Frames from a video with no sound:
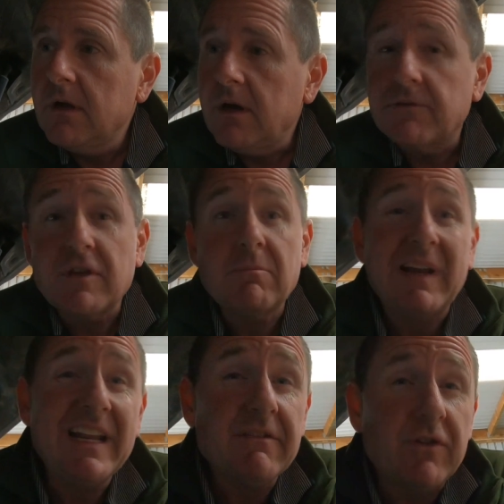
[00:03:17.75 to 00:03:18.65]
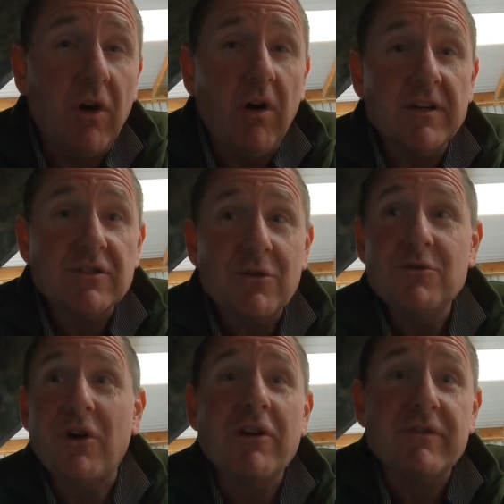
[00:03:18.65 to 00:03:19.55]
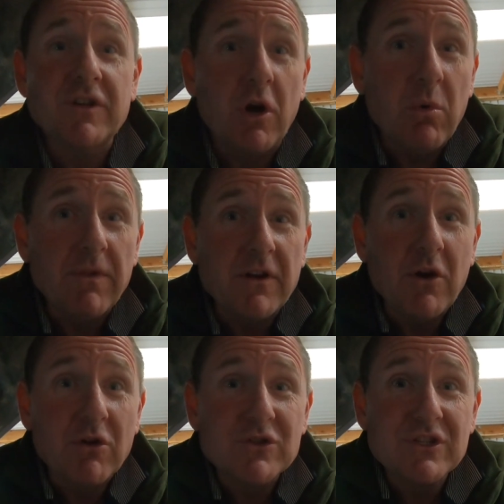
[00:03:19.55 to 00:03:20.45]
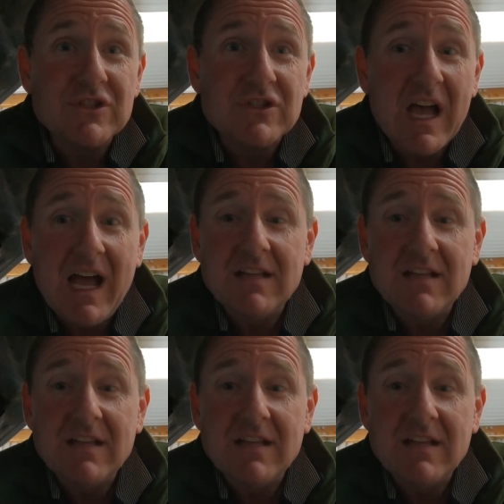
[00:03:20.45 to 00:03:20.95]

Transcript: I've seen plenty of guys who don't even know what the knock sensors are,